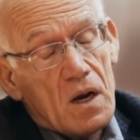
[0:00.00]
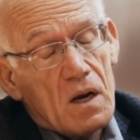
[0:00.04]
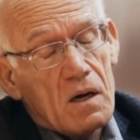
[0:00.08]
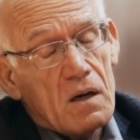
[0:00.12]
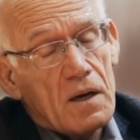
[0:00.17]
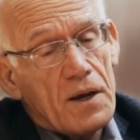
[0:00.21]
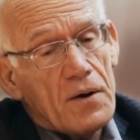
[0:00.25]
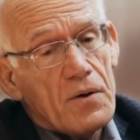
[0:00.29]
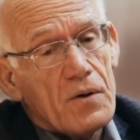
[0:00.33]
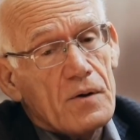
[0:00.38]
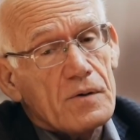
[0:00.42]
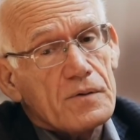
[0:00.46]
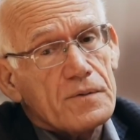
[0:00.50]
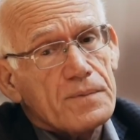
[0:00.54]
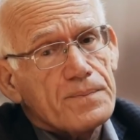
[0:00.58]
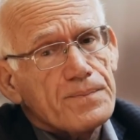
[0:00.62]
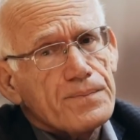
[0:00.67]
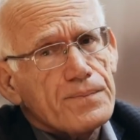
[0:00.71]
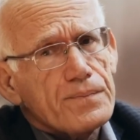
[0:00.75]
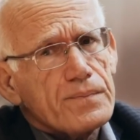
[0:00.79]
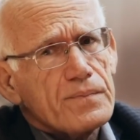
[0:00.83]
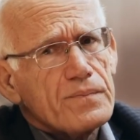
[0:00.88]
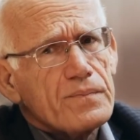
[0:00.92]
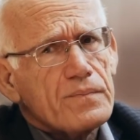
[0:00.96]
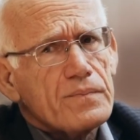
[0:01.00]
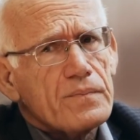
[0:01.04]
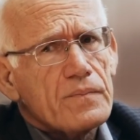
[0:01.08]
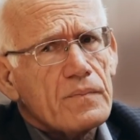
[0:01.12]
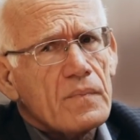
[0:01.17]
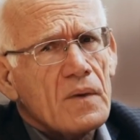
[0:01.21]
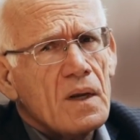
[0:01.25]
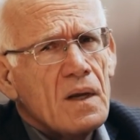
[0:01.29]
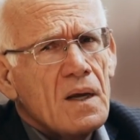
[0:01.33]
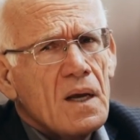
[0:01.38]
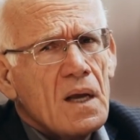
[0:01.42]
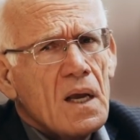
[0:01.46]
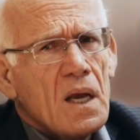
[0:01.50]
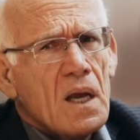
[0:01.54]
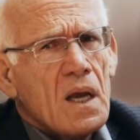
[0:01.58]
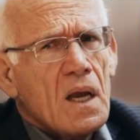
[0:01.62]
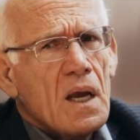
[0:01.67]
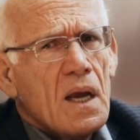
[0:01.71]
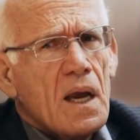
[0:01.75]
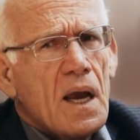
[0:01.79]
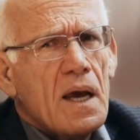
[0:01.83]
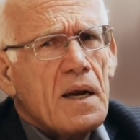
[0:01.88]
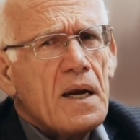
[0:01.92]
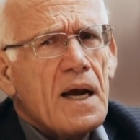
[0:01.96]
clingers.
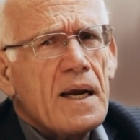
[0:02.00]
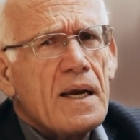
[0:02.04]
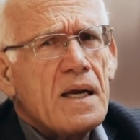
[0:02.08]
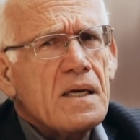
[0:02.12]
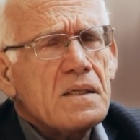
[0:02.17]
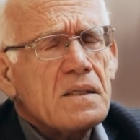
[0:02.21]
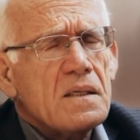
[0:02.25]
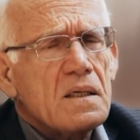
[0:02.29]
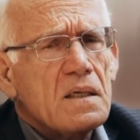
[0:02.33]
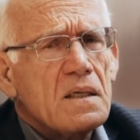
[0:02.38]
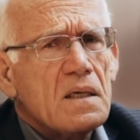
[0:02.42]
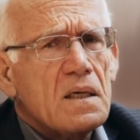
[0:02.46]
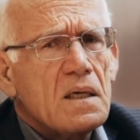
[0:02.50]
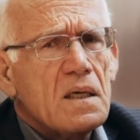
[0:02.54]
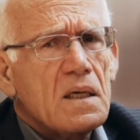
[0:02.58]
And I guess